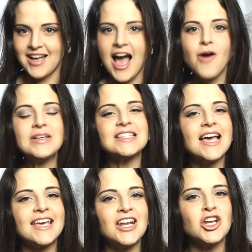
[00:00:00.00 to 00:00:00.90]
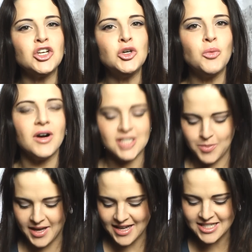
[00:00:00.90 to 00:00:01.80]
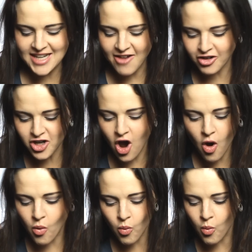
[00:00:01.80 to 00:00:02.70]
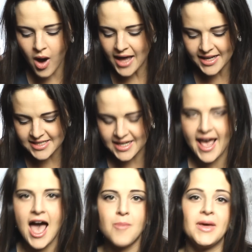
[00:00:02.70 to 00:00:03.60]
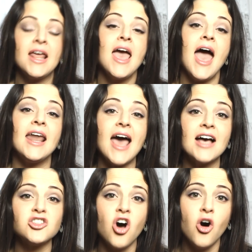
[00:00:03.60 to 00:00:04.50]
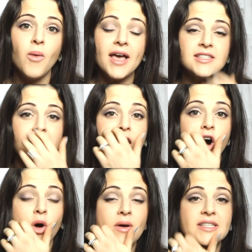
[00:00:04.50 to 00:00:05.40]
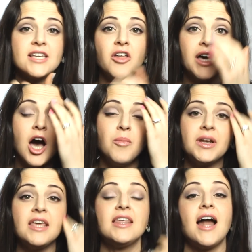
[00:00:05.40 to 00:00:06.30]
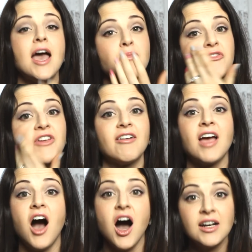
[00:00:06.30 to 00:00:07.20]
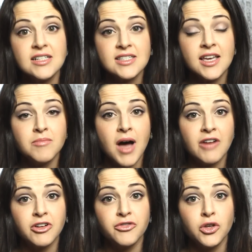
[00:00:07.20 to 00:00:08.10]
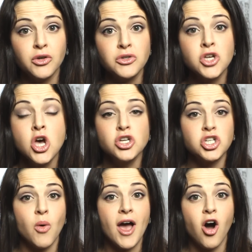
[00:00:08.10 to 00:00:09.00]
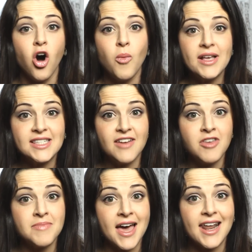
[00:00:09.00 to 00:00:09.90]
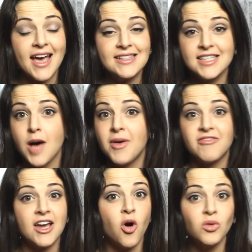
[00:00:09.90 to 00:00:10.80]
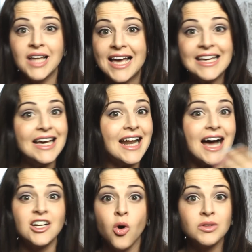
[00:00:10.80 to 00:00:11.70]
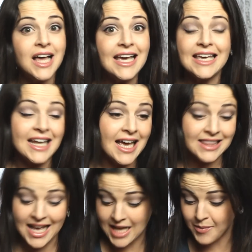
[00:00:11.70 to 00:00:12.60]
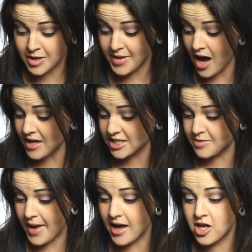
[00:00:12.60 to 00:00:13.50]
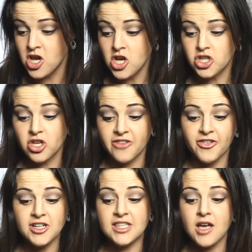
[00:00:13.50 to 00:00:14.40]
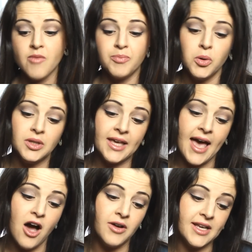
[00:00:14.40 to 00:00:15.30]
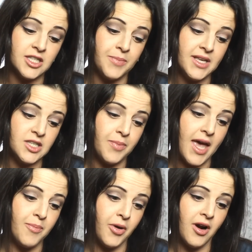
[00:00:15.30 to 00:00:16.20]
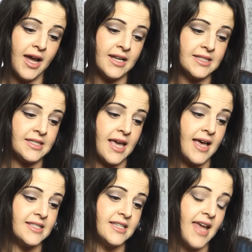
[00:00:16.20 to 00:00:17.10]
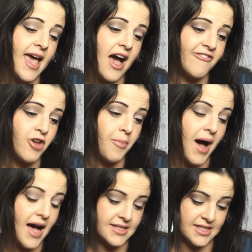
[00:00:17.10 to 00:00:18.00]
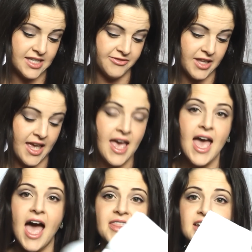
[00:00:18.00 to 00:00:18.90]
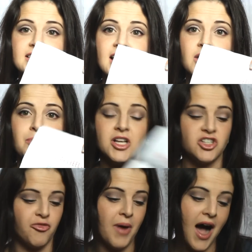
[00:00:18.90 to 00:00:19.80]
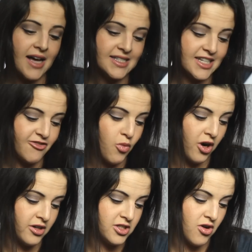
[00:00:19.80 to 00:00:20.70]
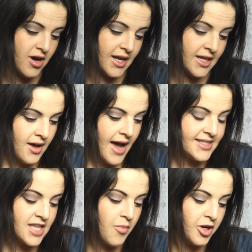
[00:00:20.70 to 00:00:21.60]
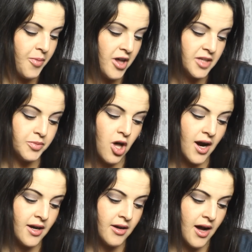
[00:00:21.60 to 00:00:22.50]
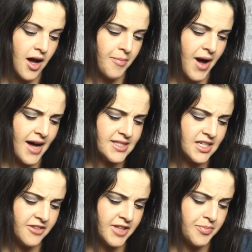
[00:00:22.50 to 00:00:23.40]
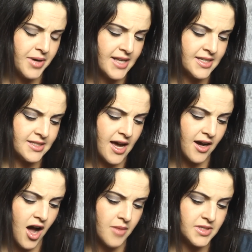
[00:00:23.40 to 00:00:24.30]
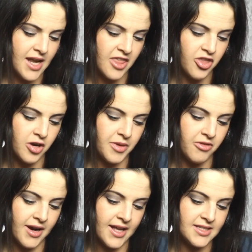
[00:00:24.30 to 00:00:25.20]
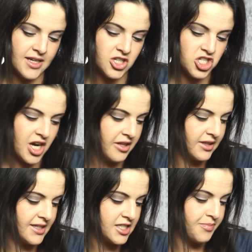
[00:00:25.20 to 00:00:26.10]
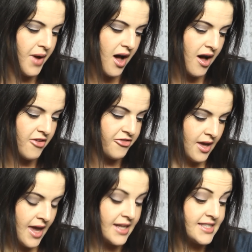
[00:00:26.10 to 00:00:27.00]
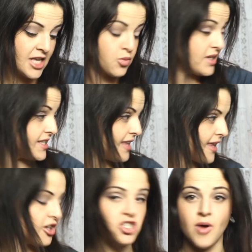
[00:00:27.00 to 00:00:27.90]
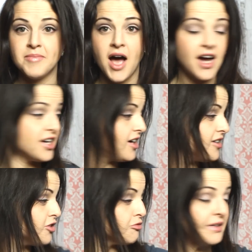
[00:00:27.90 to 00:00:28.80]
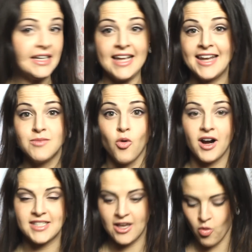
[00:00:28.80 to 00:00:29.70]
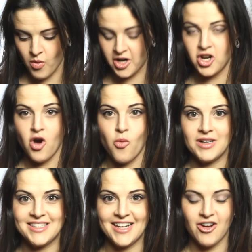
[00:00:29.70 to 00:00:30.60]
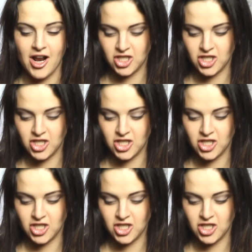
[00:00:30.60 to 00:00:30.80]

I always like getting new ones because you never know what is gonna happen. And as always, I always tell the company that I am very honest in my reviews, so I always give them that heads up. If I don't like it, I don't like it, and that I'm gonna be honest about it. So the first thing I'm pulling out is a piece of paper, and it says, "Today I feel positively," and then it's got a bunch of positive words on it. I stumbled upon the blog positivelypresent.com today and thought it'd be a great idea to share the list above. And it says what's in there, so I'm not gonna read anymore because I don't want to know what's in here.